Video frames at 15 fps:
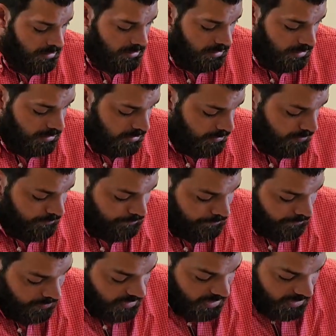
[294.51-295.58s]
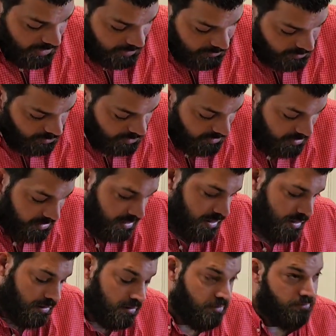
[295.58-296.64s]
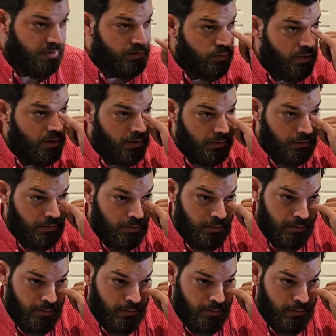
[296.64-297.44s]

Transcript: And you can see between